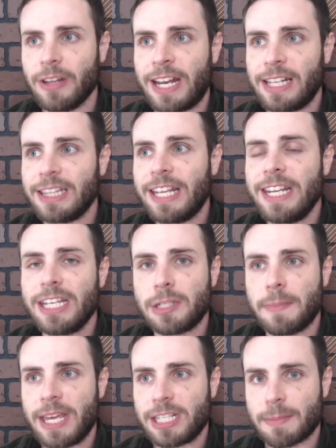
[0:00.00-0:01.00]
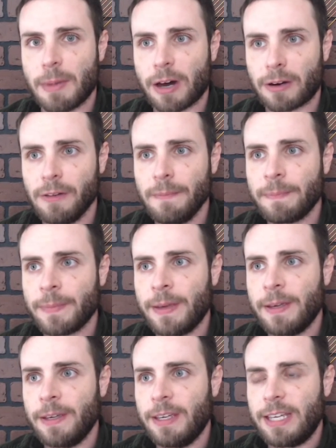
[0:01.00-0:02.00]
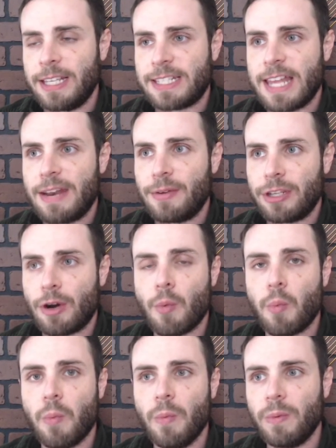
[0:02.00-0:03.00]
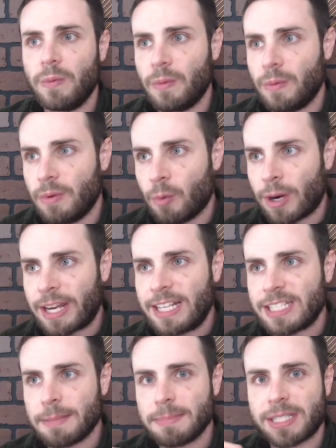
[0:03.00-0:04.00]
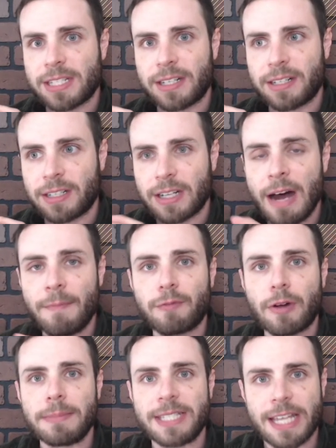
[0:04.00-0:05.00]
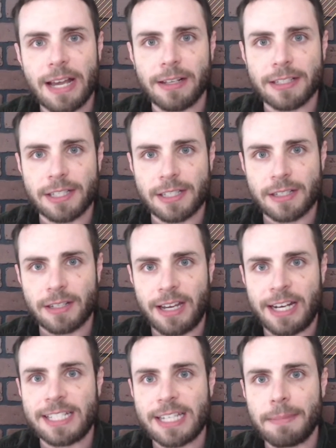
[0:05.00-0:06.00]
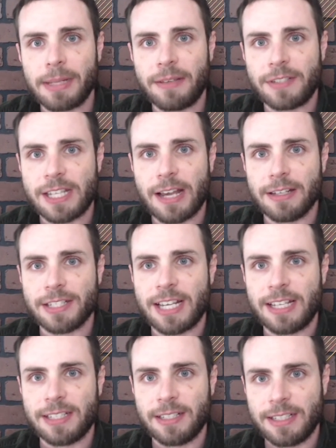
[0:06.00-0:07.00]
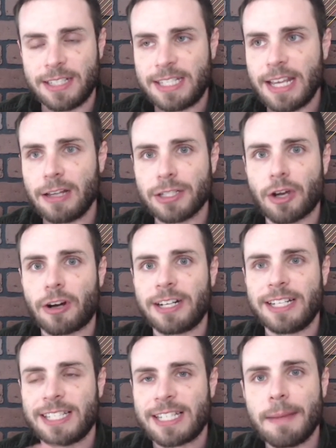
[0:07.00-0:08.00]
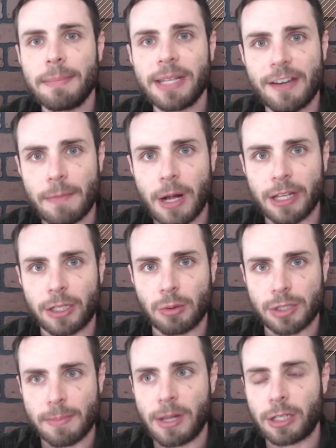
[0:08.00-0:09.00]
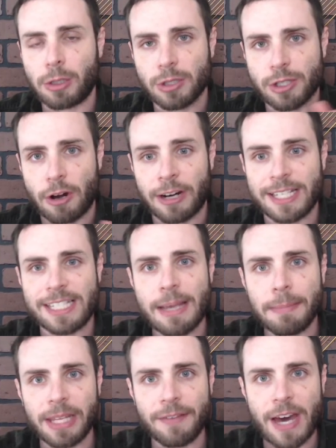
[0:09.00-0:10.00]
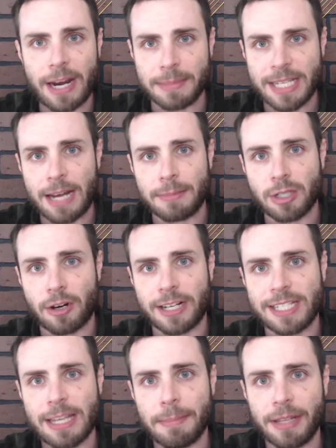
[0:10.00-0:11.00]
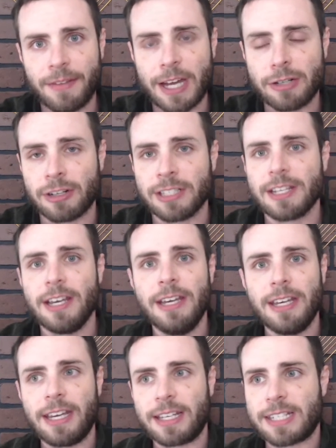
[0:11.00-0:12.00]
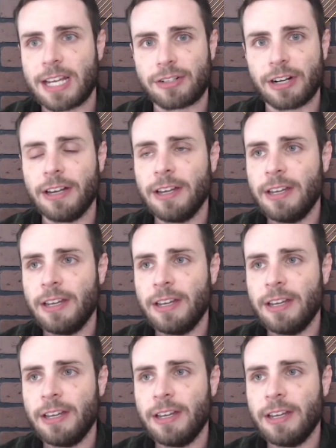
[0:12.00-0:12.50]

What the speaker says: And a lineage-based model is that, organisms come from cells, an assembly of cells. Cells are an assembly of molecules. Molecules are an assembly of atoms. Atoms are an assembly of hadrons, etc.